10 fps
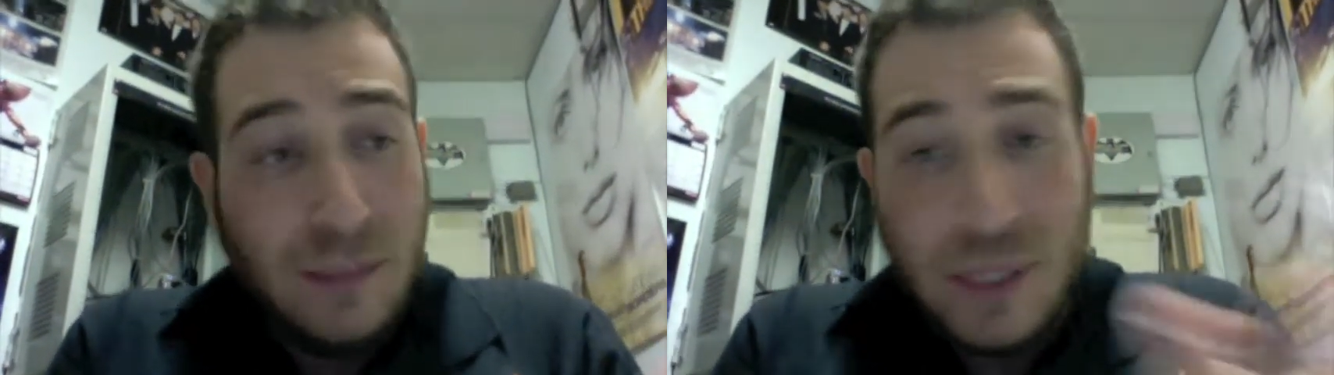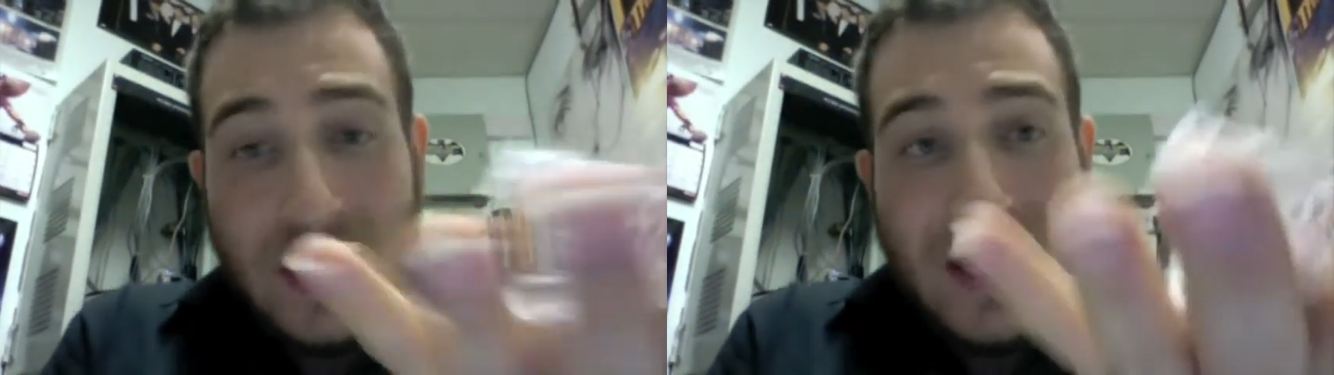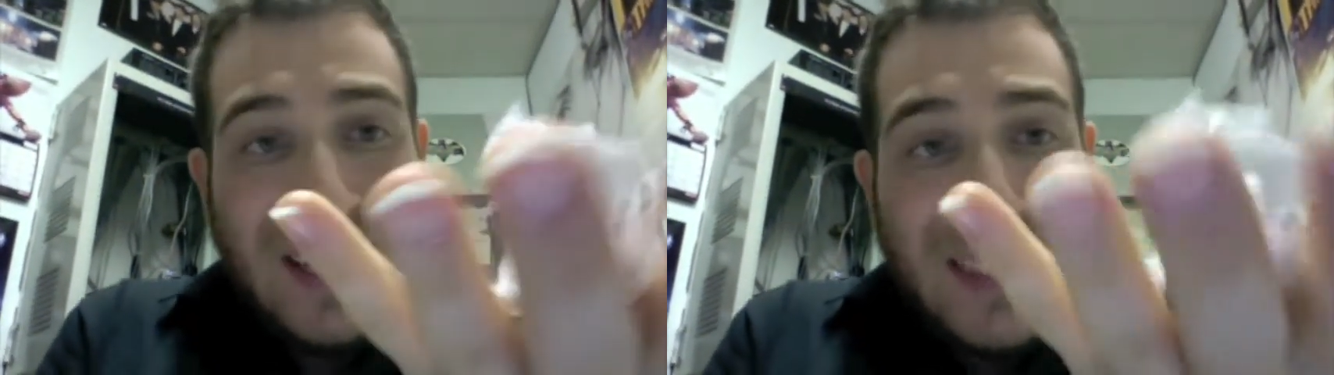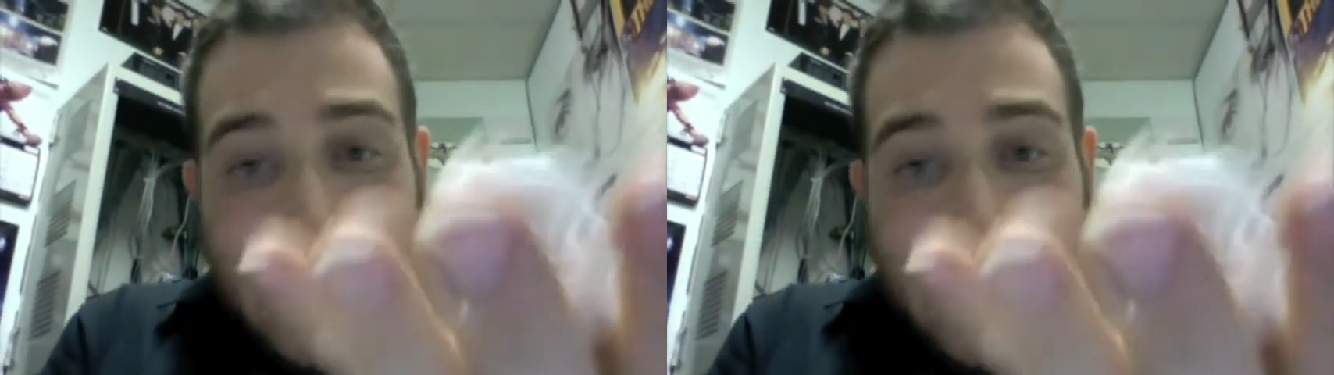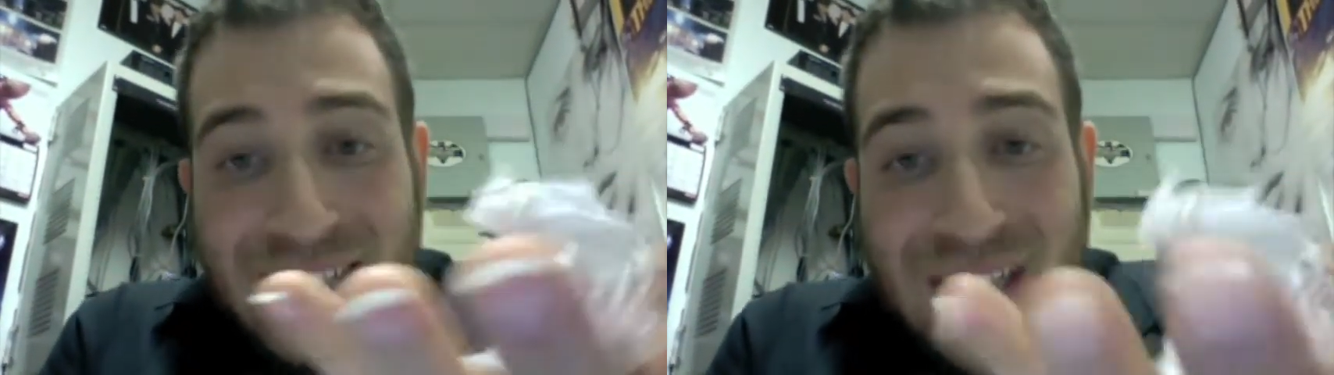but
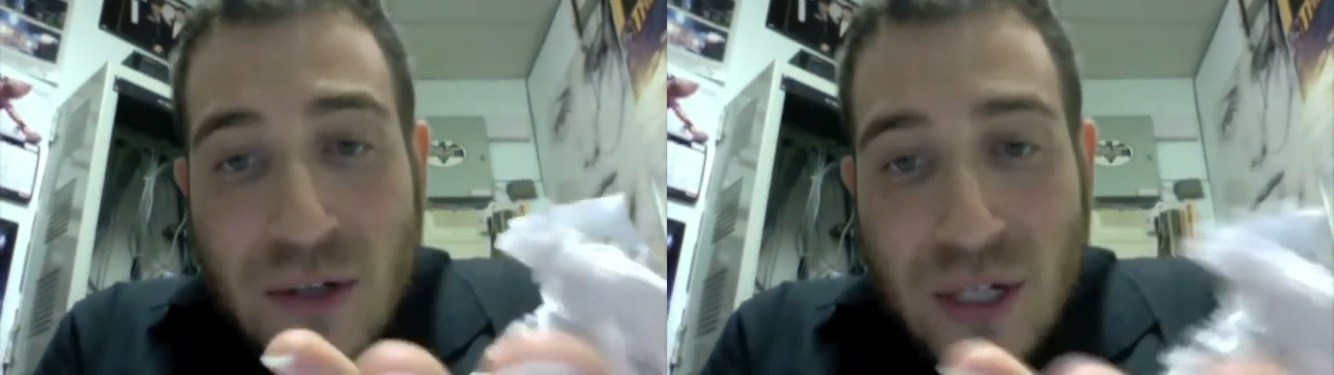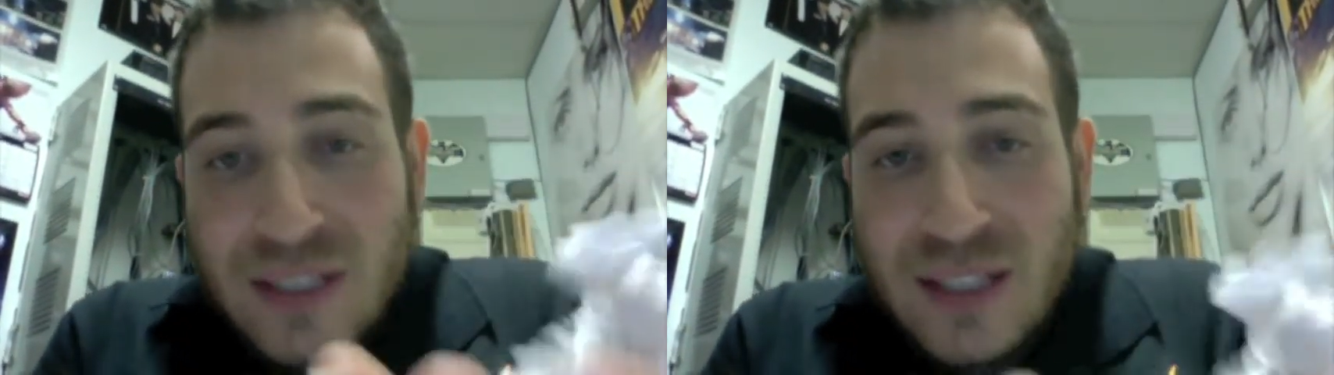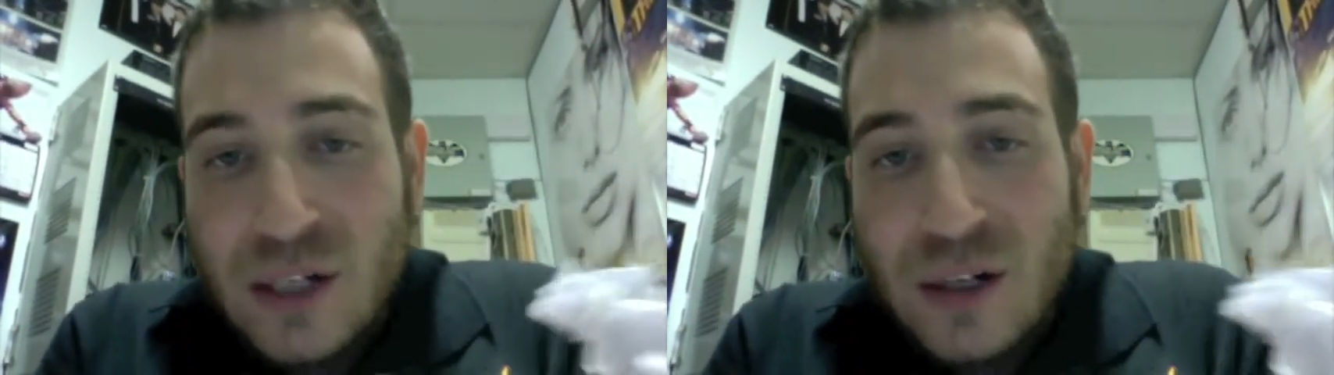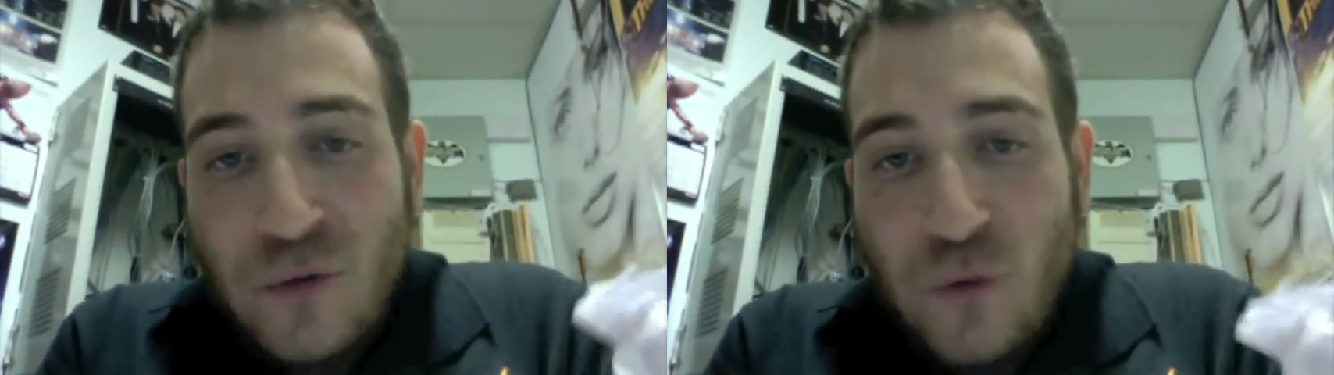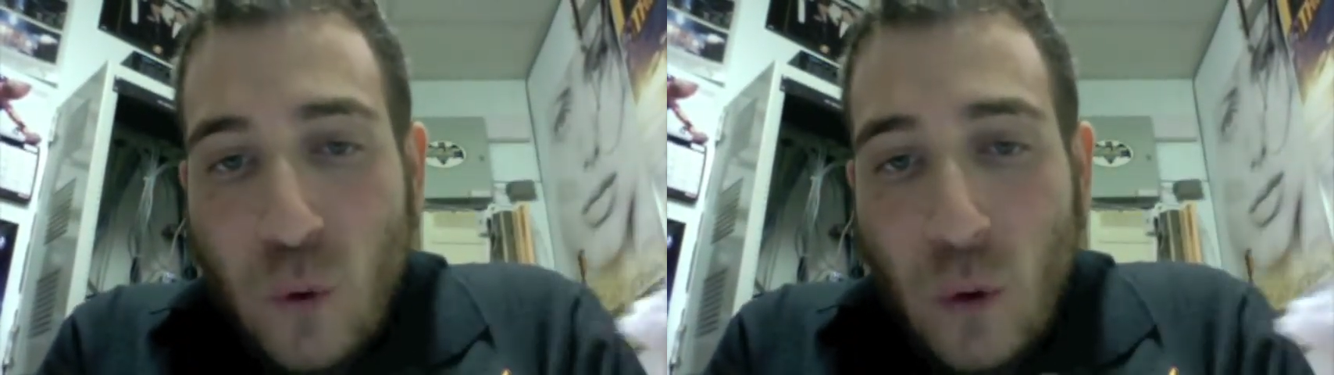this is still considered a
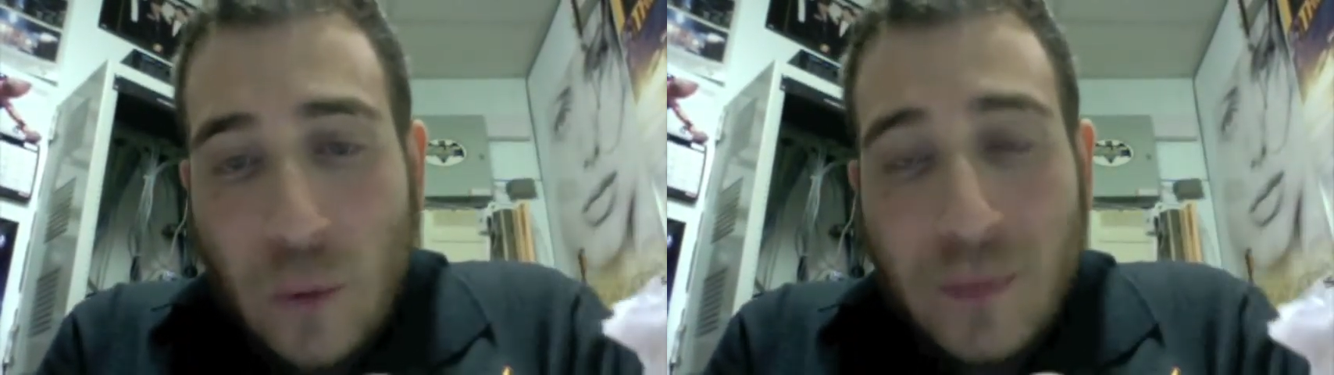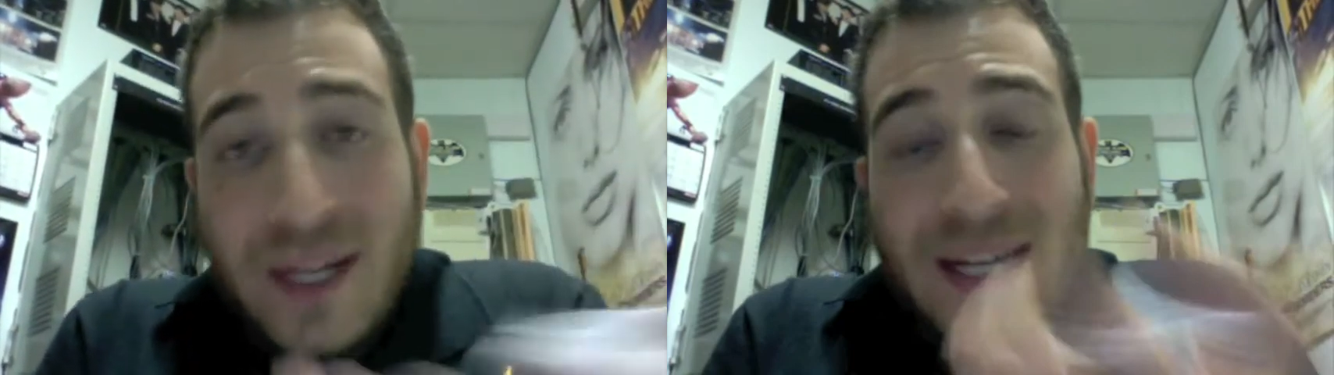form.